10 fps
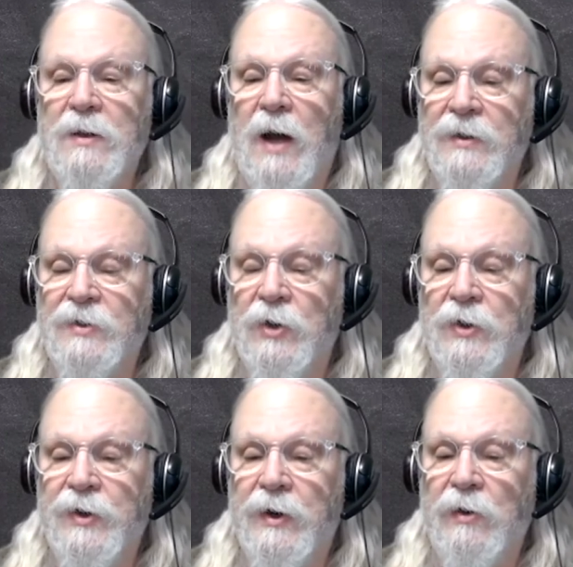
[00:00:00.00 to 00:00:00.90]
I
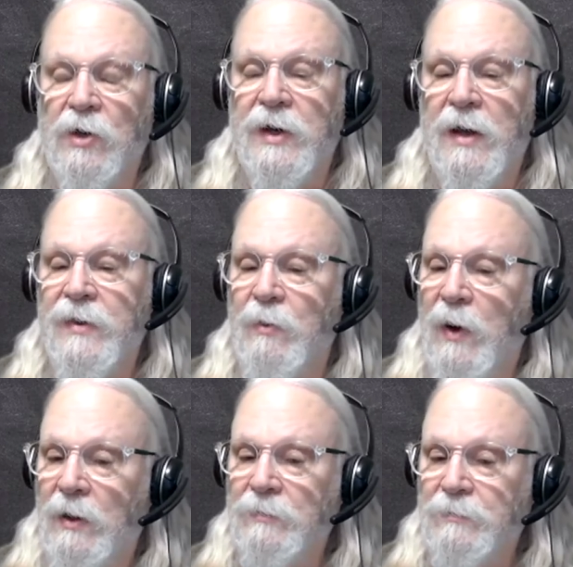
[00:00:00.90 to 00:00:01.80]
stood there and looked down and thought,
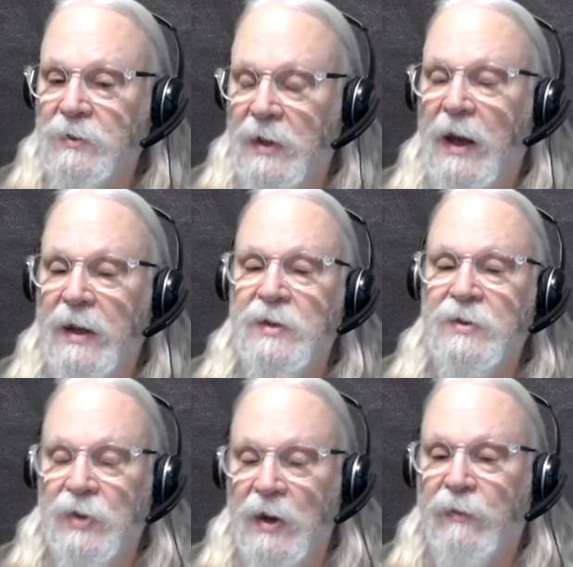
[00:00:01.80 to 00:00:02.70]
well, yeah,
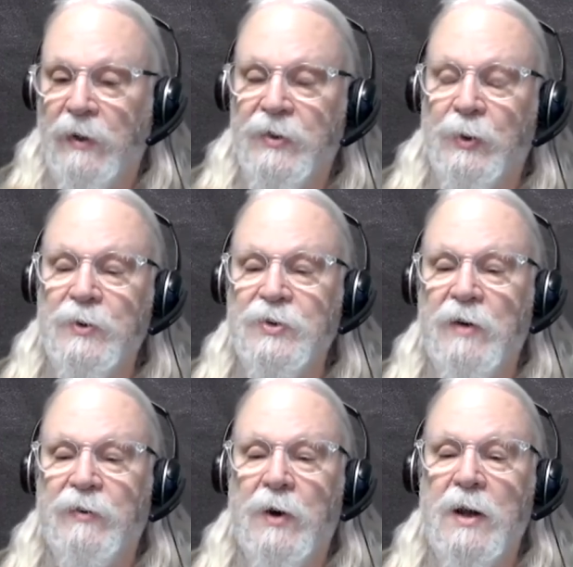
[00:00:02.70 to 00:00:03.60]
he's definitely throwing
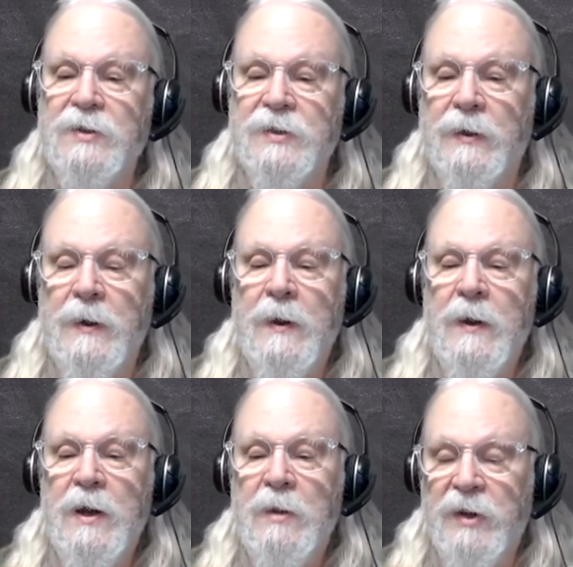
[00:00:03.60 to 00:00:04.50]
stuff across there,
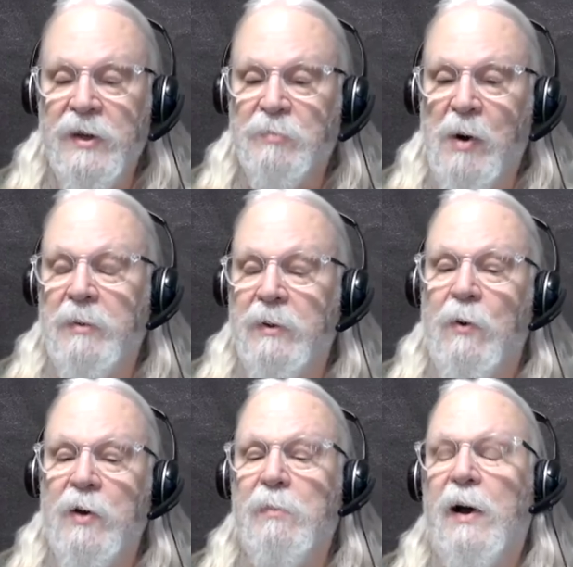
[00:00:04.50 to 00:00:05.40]
but he's probably
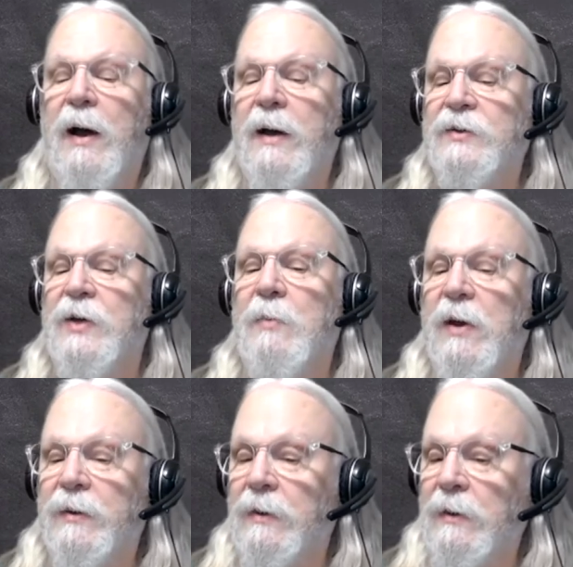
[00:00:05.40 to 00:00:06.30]
going by some
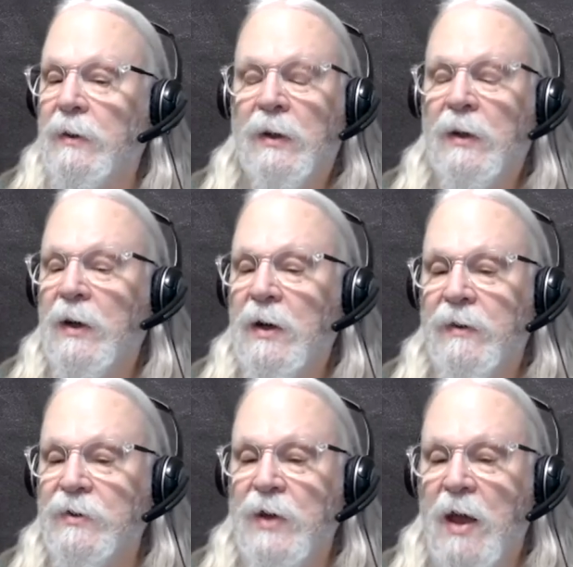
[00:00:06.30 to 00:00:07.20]
other.
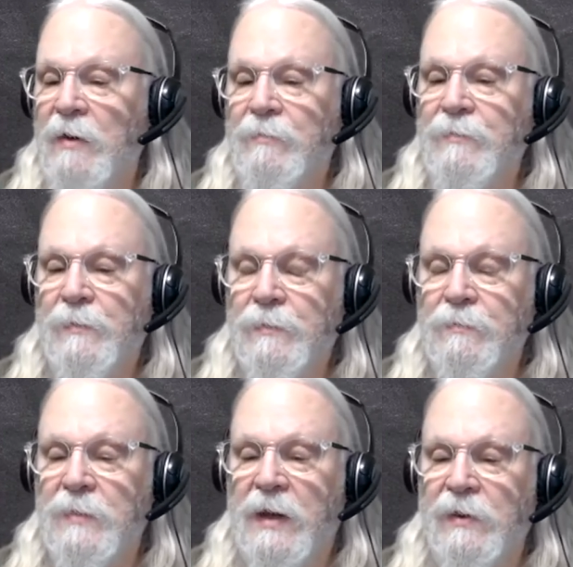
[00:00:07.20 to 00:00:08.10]
There's
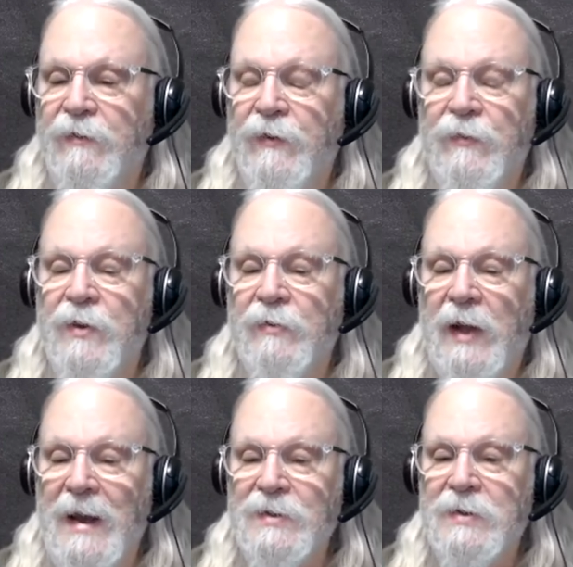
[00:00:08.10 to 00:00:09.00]
like the
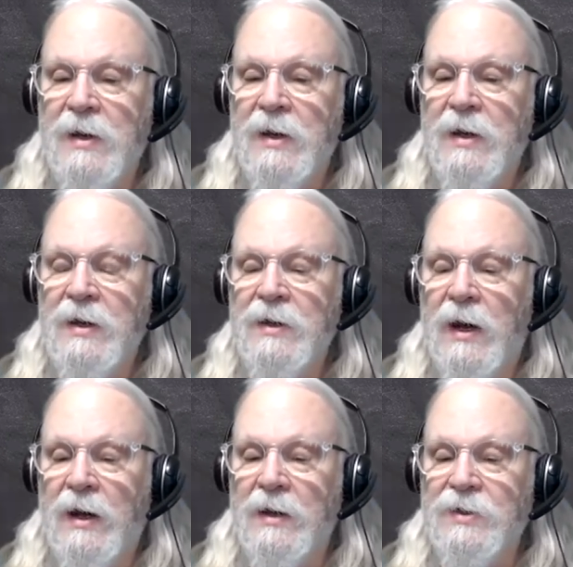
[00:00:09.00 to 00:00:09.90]
last
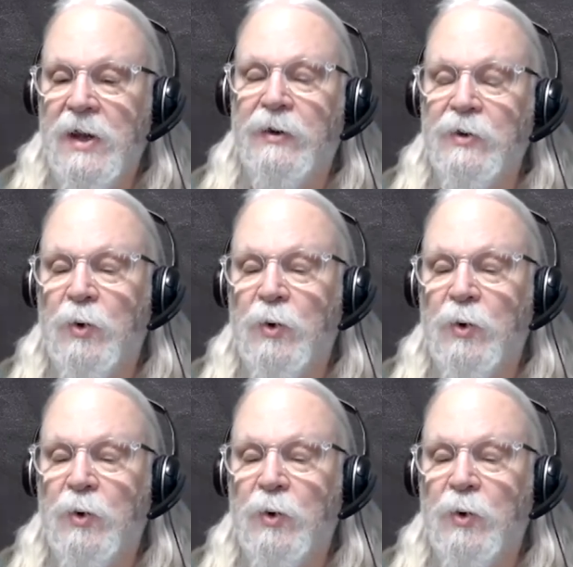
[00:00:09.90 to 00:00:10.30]
10 or